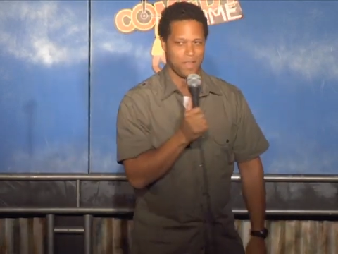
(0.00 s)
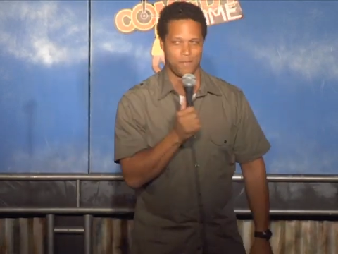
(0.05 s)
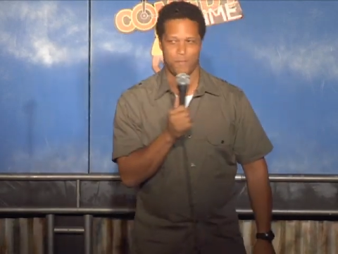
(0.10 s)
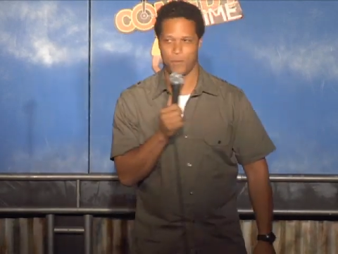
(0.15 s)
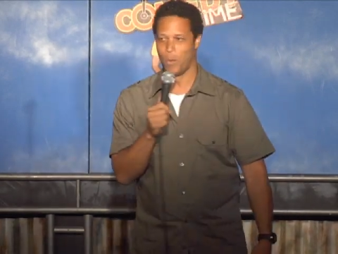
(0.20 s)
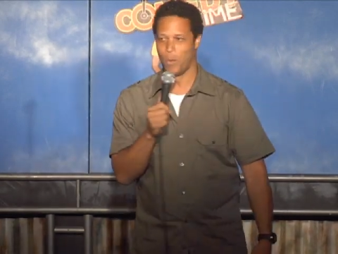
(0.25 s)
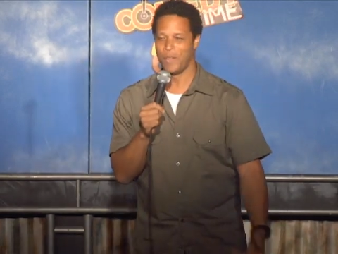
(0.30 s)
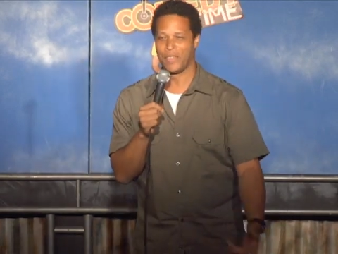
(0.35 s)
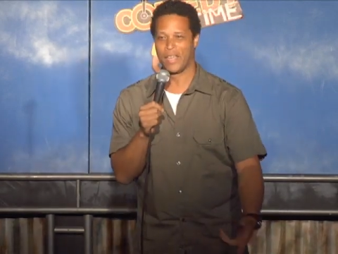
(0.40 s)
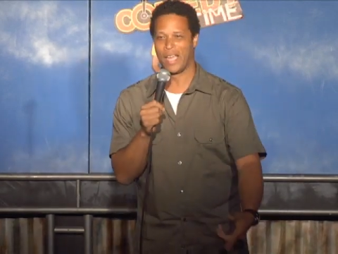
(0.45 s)

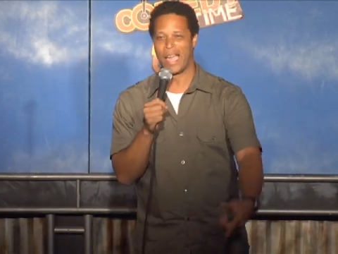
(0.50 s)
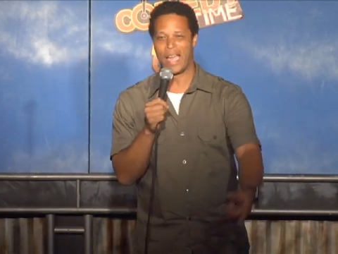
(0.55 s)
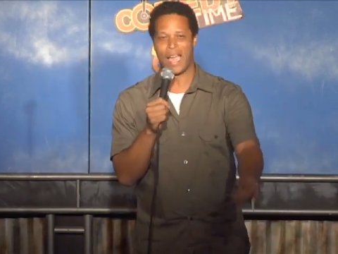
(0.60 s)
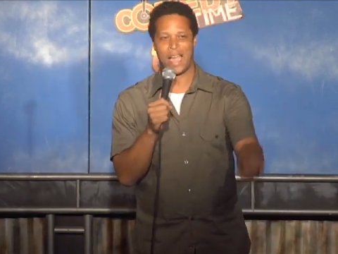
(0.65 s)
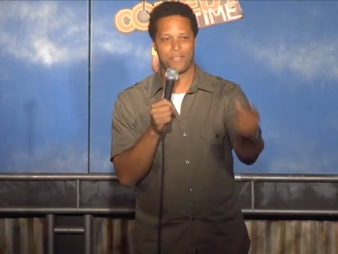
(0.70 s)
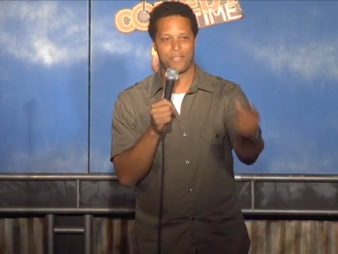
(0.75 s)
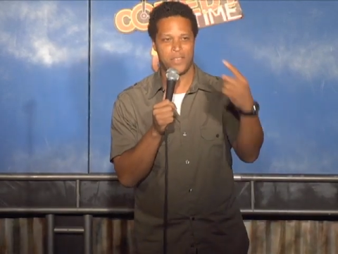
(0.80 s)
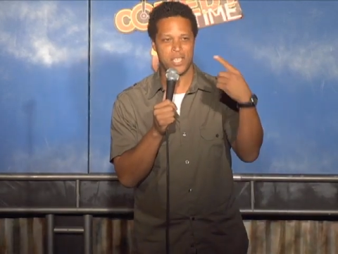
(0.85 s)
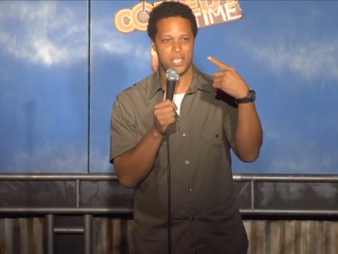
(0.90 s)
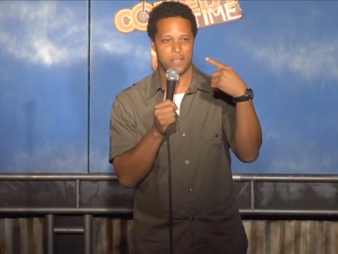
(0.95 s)
For one thing, I
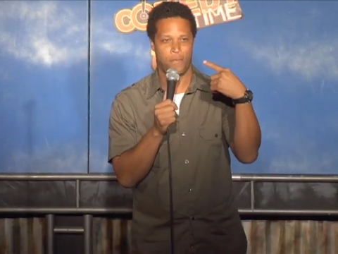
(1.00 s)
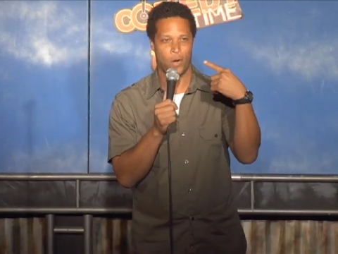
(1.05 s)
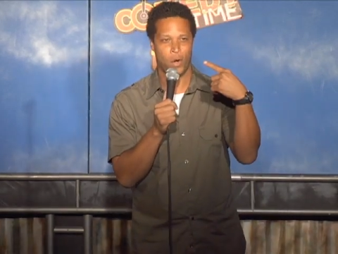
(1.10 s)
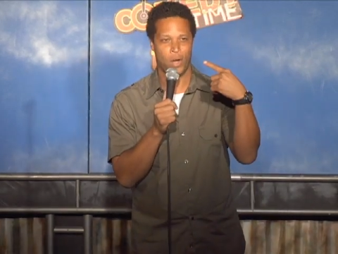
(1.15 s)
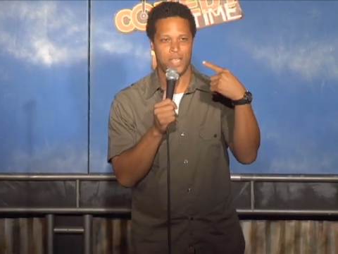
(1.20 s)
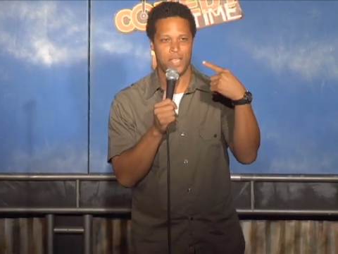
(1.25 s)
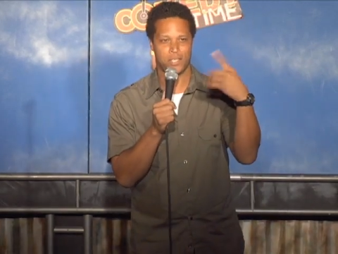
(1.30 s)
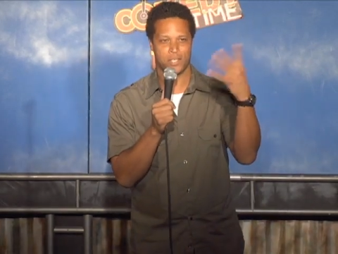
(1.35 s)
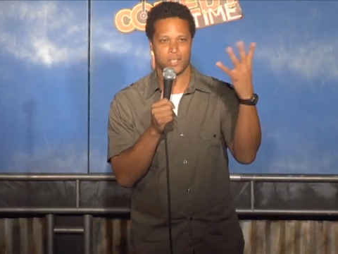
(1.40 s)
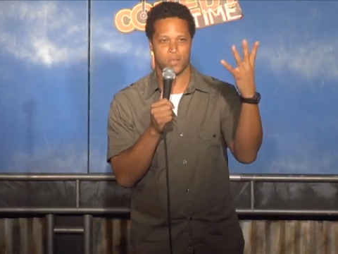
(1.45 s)
got this
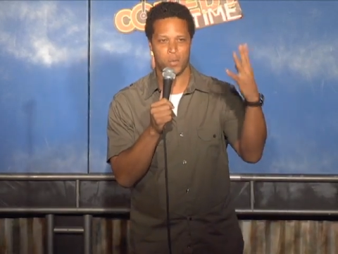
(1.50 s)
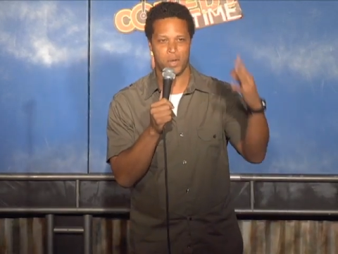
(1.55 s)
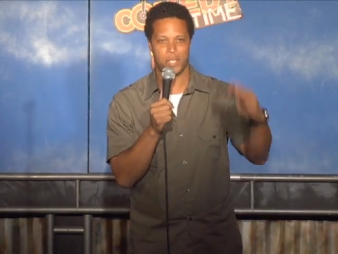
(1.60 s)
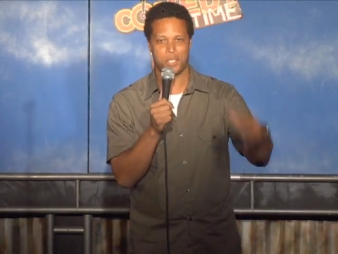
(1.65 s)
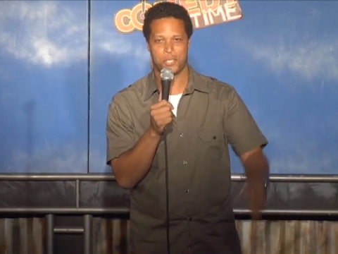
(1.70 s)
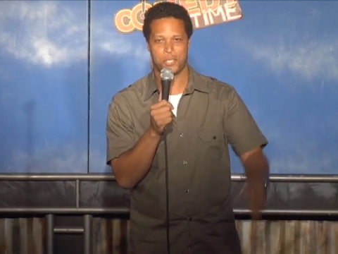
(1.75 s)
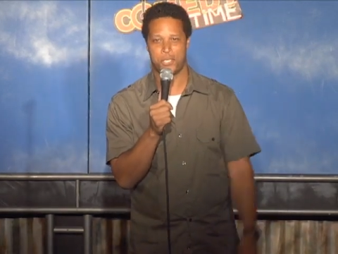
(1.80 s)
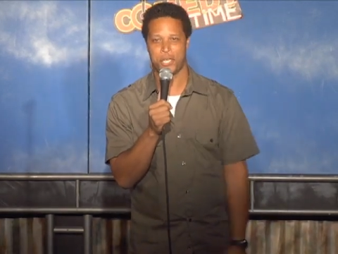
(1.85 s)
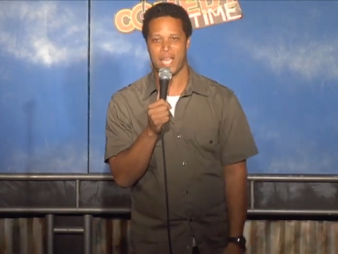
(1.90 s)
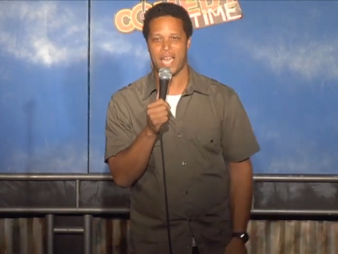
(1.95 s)
voice,
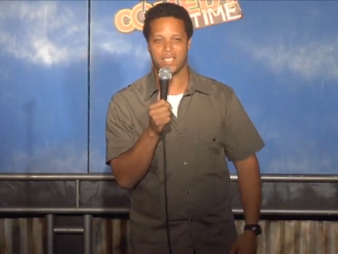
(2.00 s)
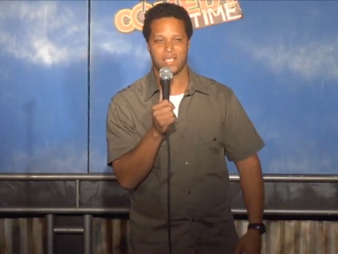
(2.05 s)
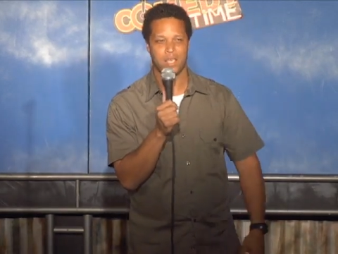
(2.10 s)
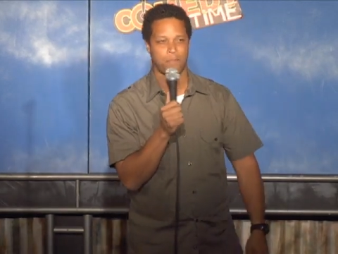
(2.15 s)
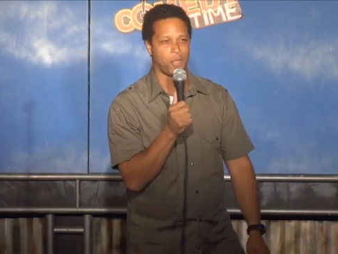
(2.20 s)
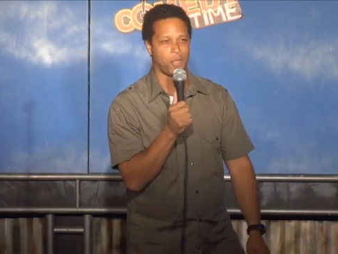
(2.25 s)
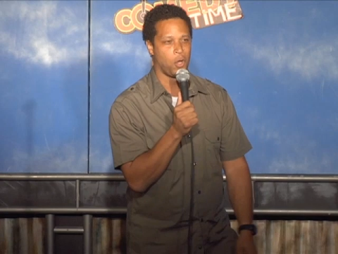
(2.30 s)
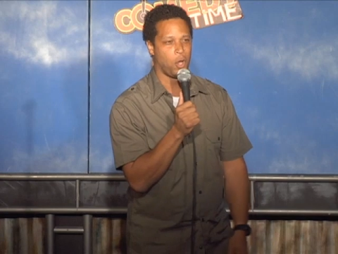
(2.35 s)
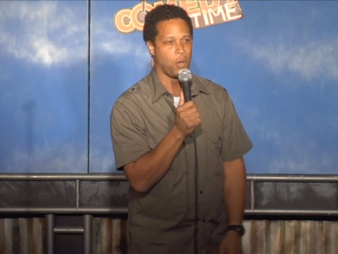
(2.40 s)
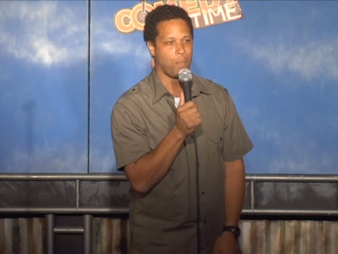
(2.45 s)
which jacks
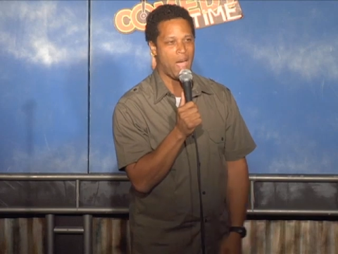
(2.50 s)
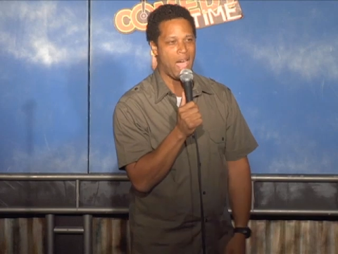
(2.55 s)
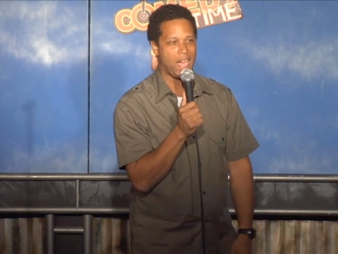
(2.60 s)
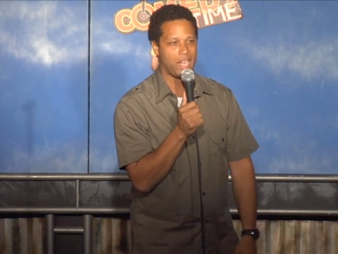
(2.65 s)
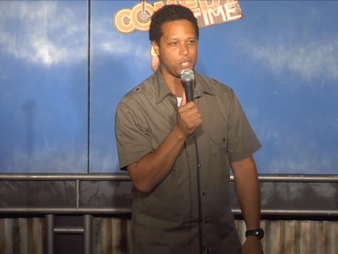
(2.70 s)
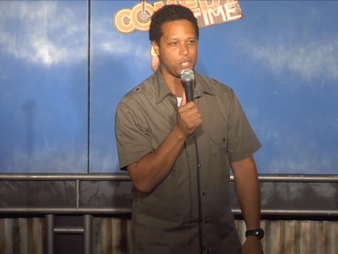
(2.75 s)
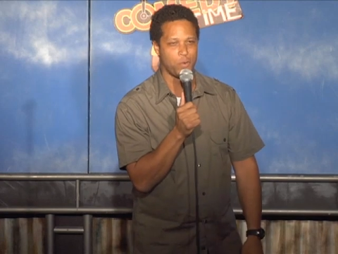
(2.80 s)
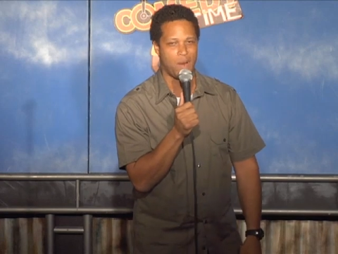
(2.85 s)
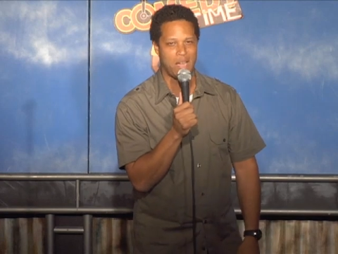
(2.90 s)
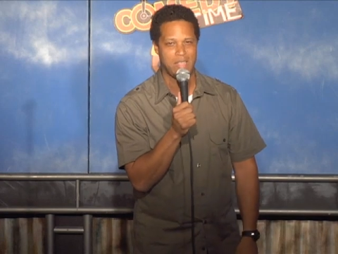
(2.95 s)
up the whole
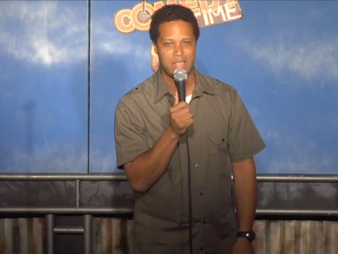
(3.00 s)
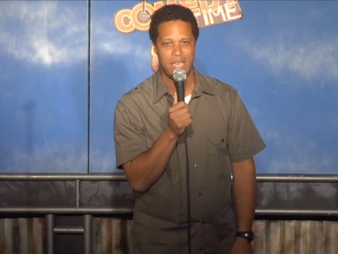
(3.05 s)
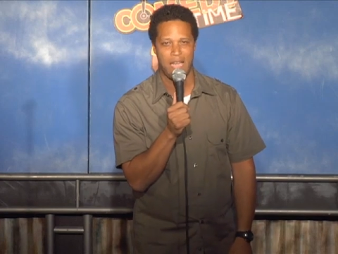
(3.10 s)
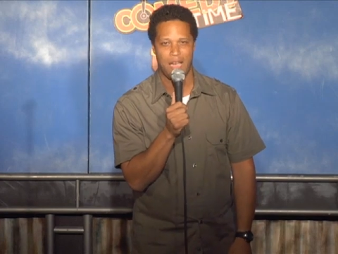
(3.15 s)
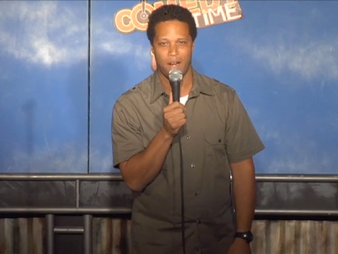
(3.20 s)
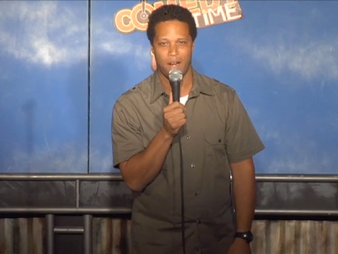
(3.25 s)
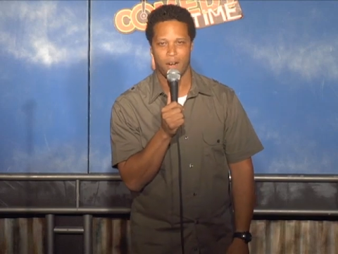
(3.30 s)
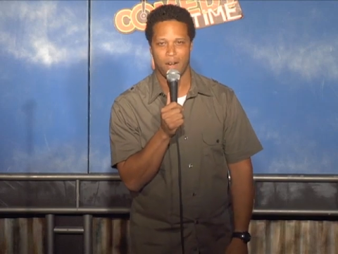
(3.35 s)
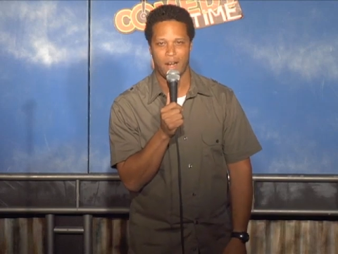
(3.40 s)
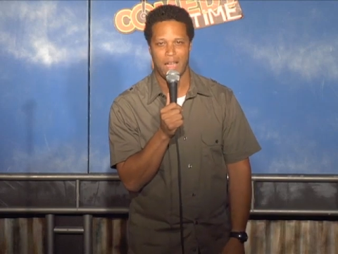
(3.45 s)
package right
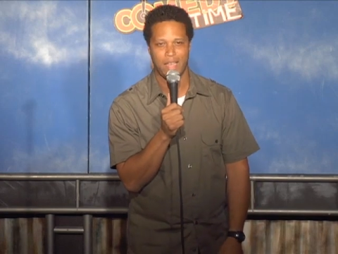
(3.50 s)
there.